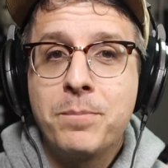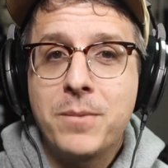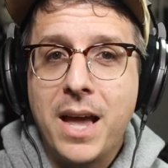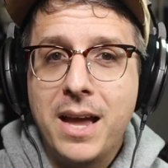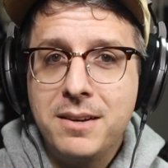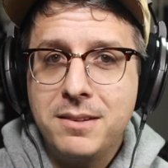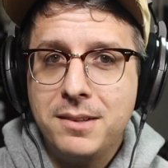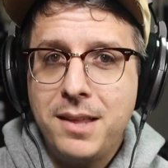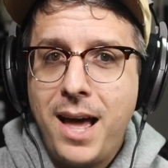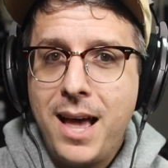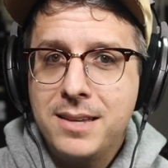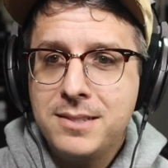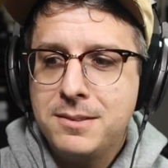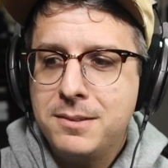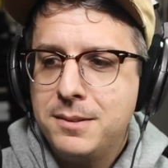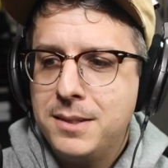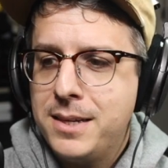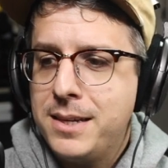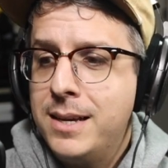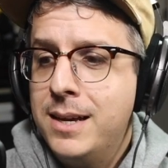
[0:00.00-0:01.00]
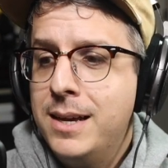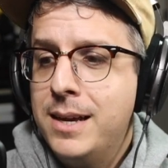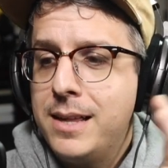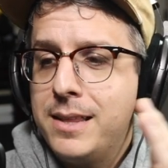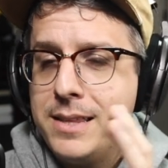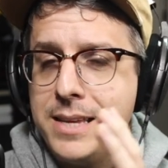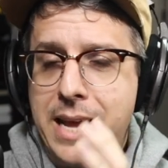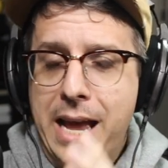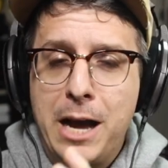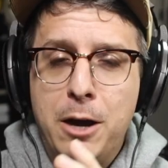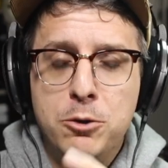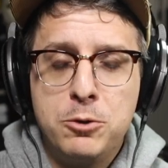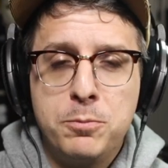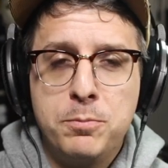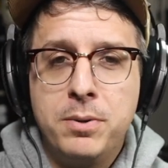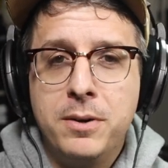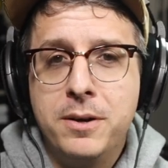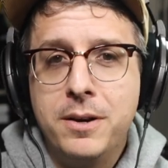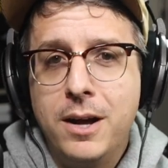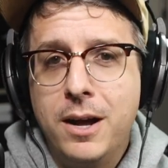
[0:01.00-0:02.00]
And lastly, the
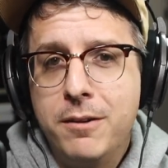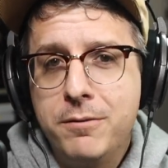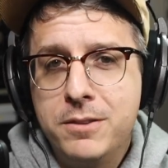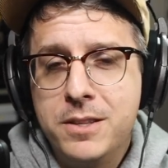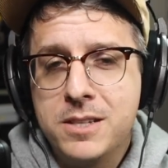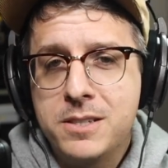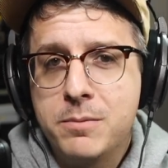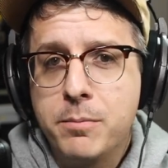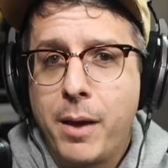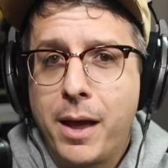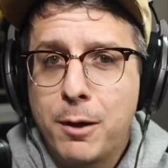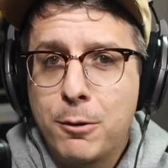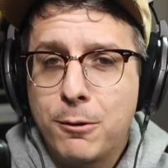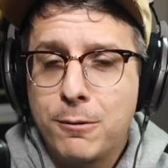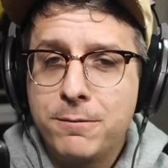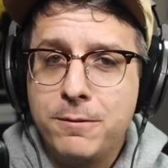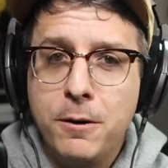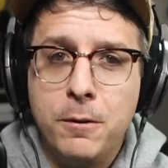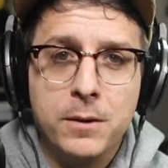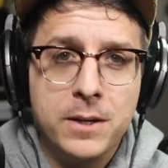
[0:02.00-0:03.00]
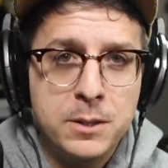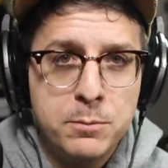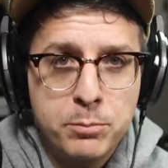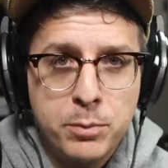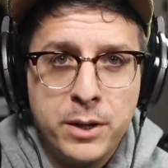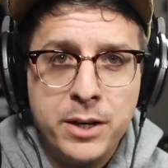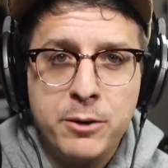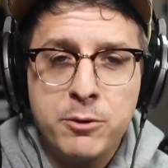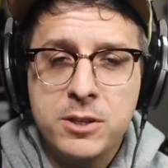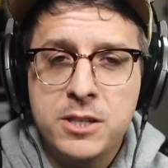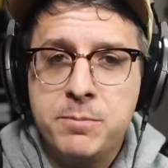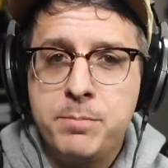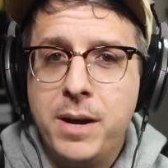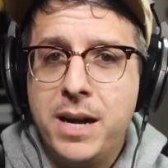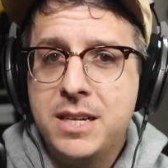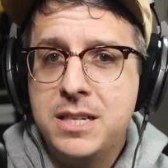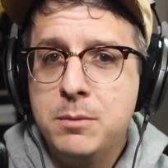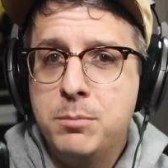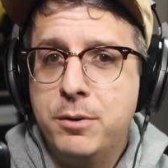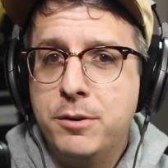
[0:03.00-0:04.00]
output of this microphone is pretty
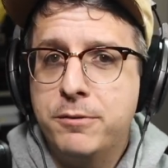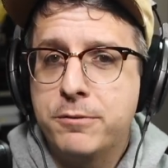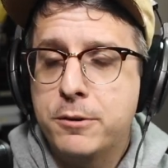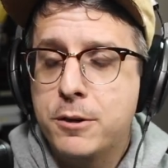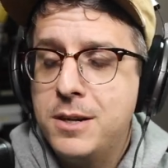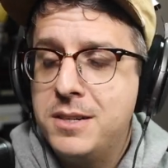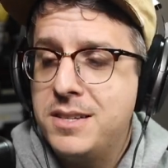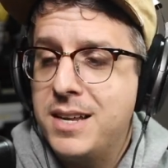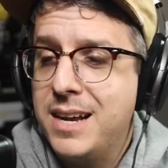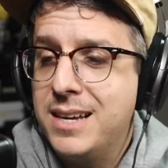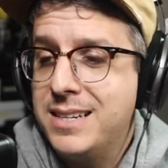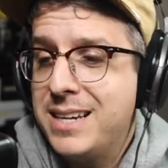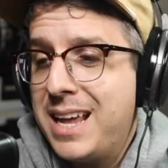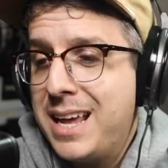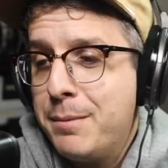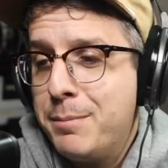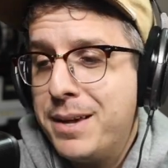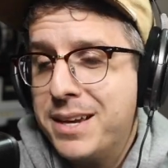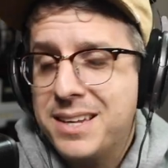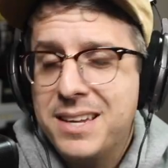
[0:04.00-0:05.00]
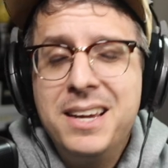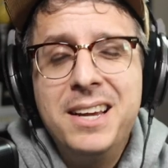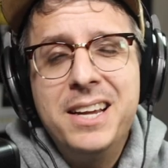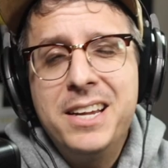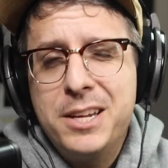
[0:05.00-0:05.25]
respectable for a dynamic.